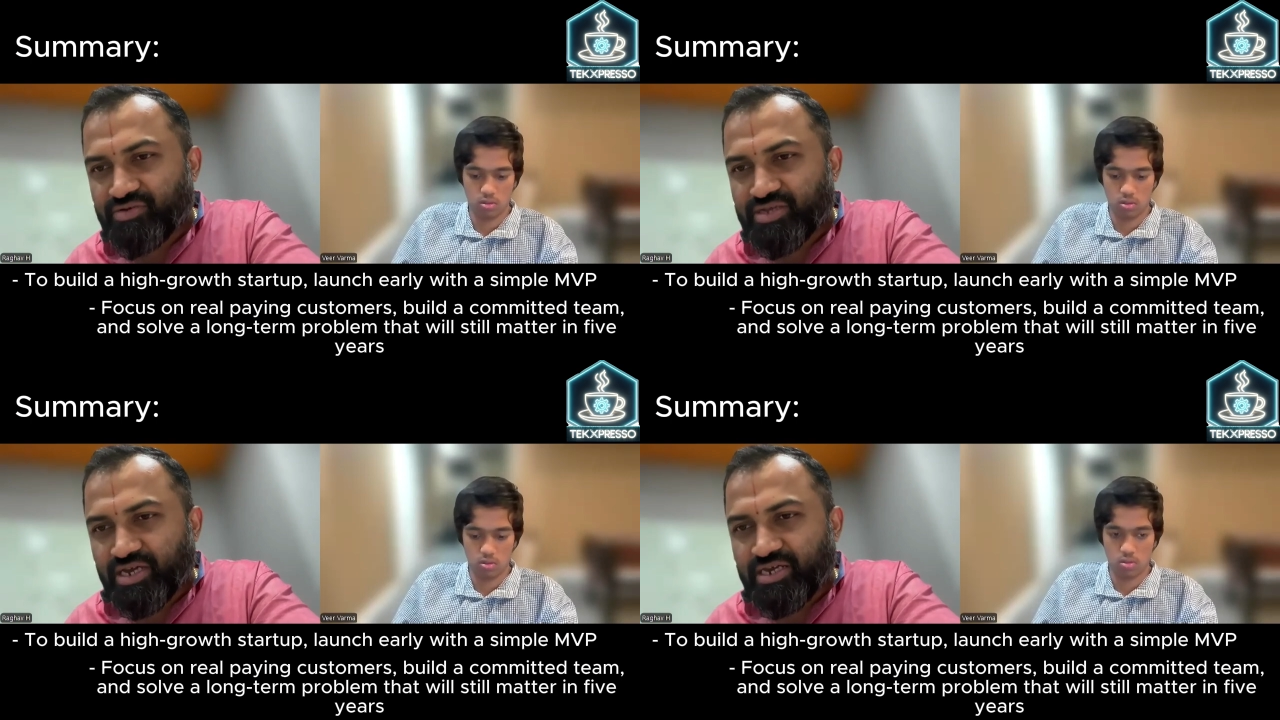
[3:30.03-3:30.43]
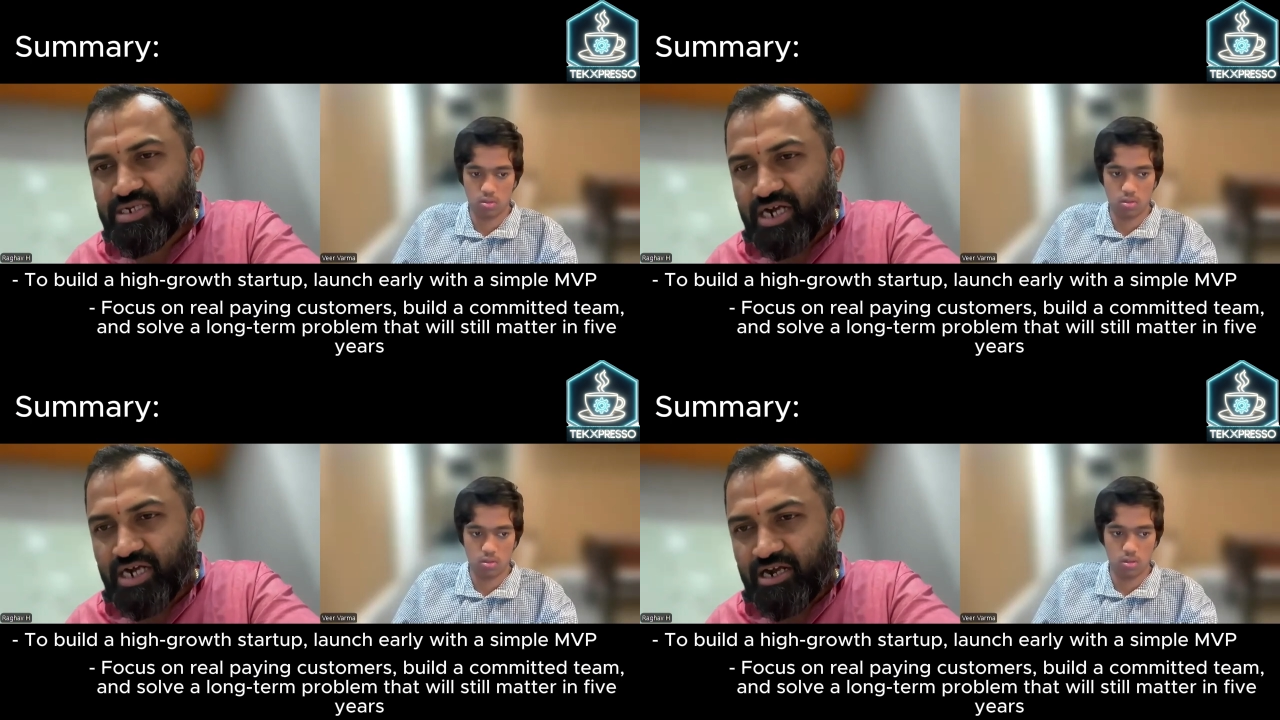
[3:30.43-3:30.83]
Speaker 1: with any
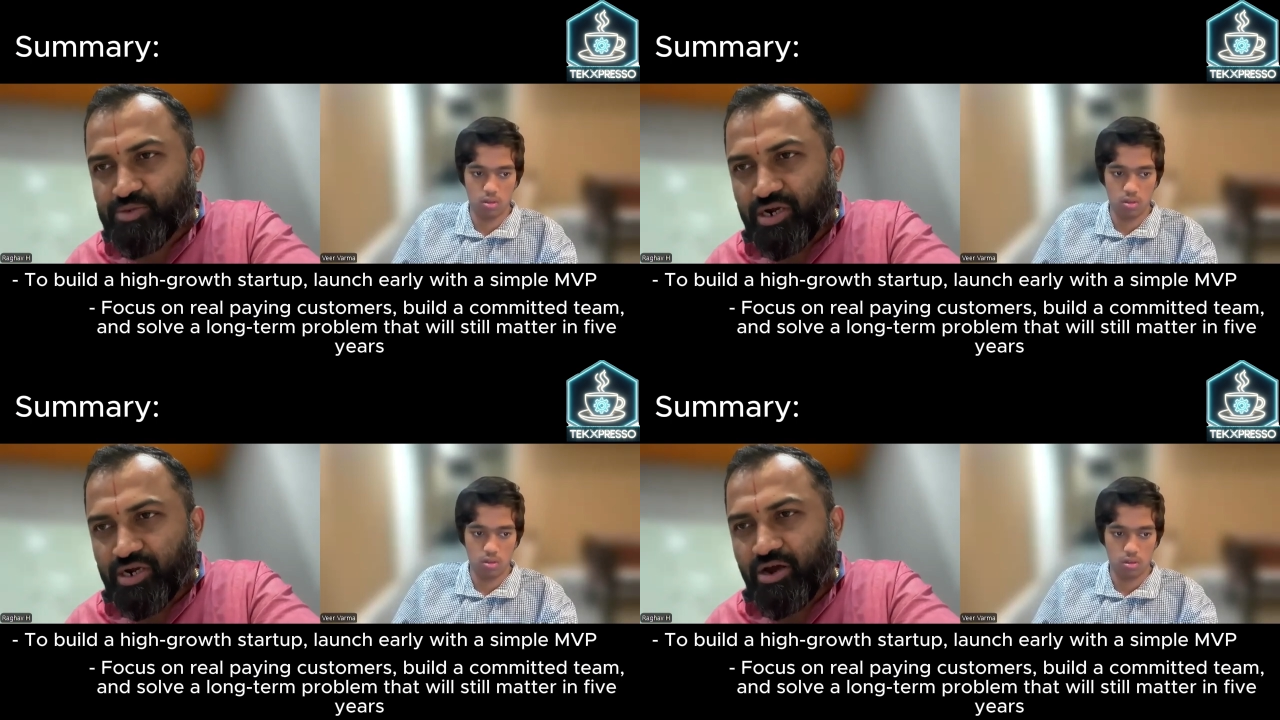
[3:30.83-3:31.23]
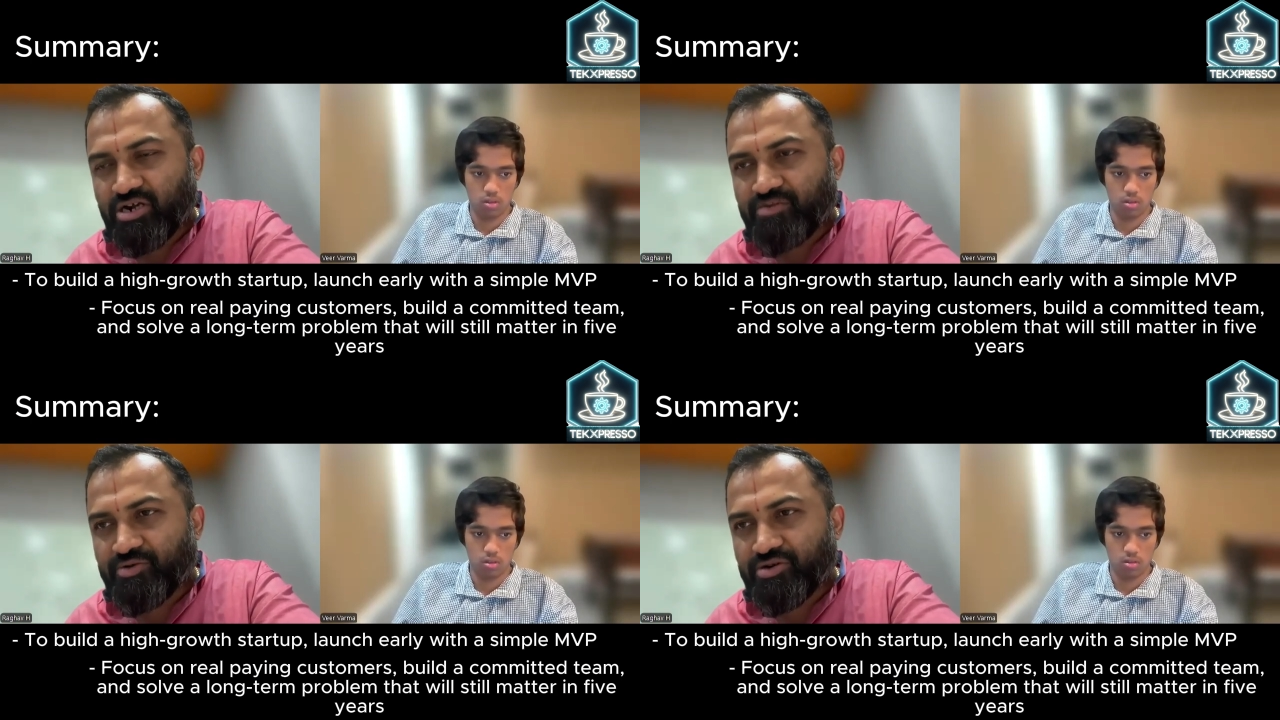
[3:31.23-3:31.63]
startups or any
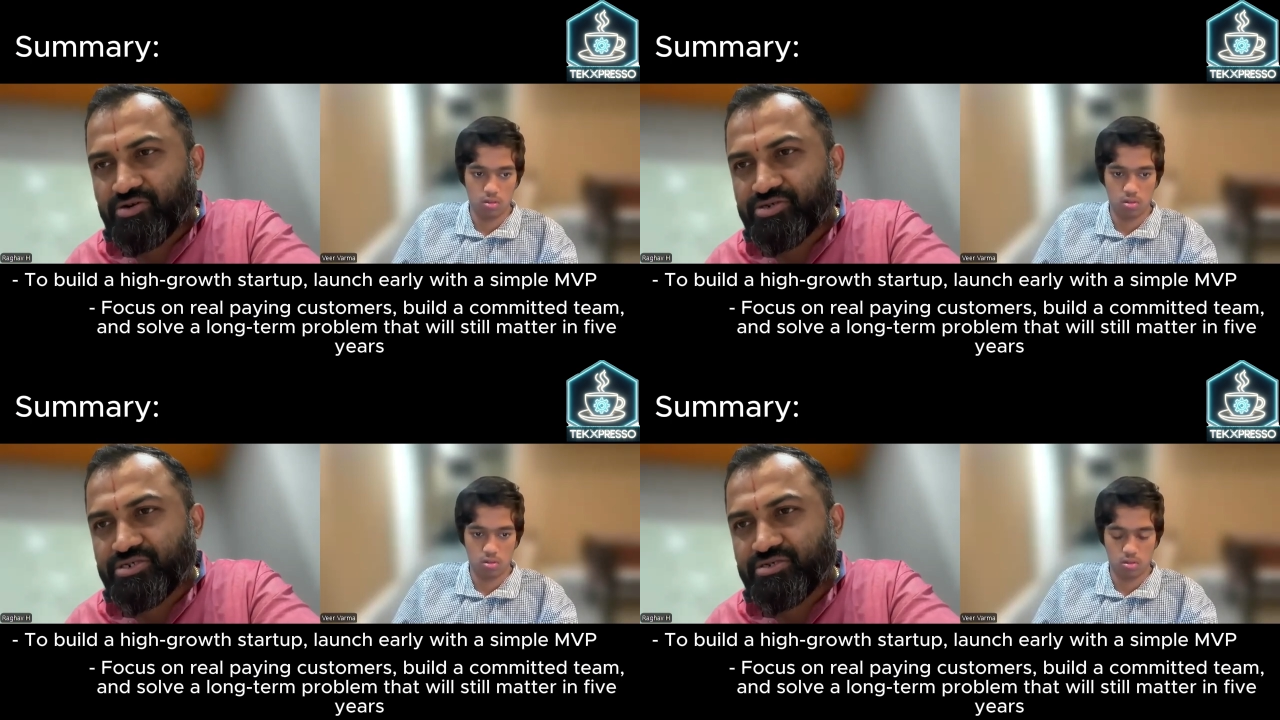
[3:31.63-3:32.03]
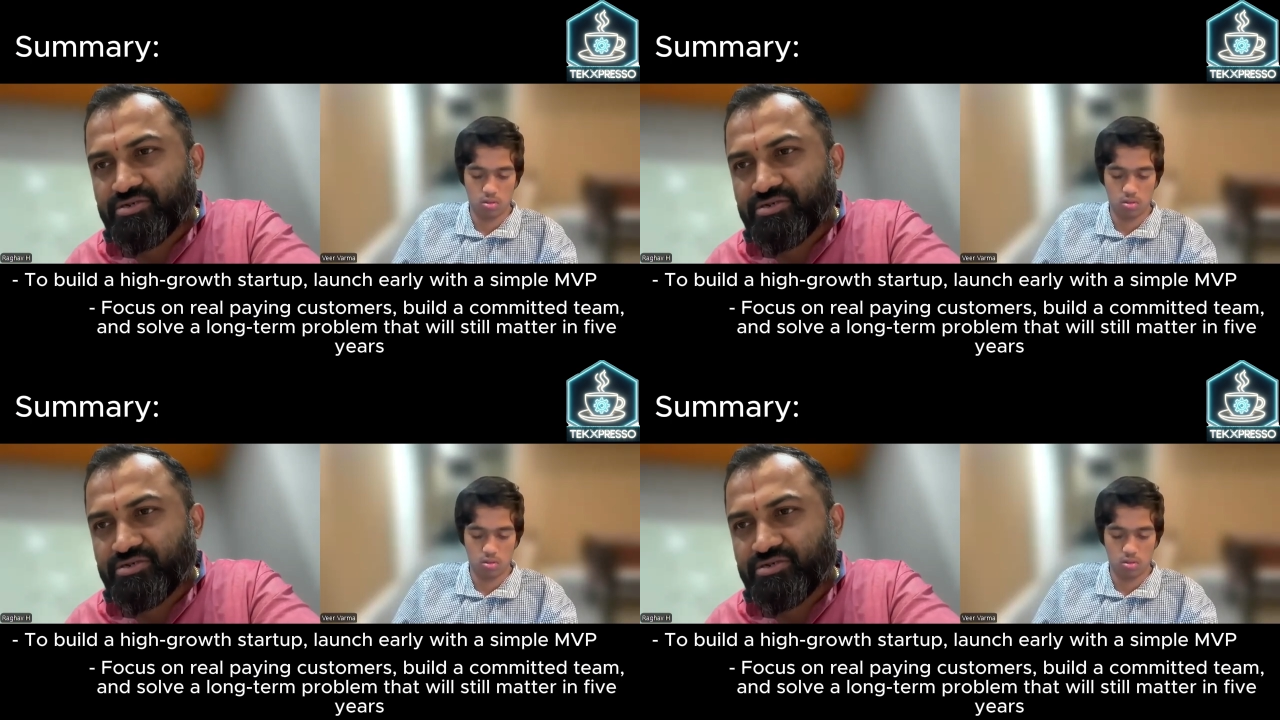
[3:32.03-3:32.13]
entrepreneurs.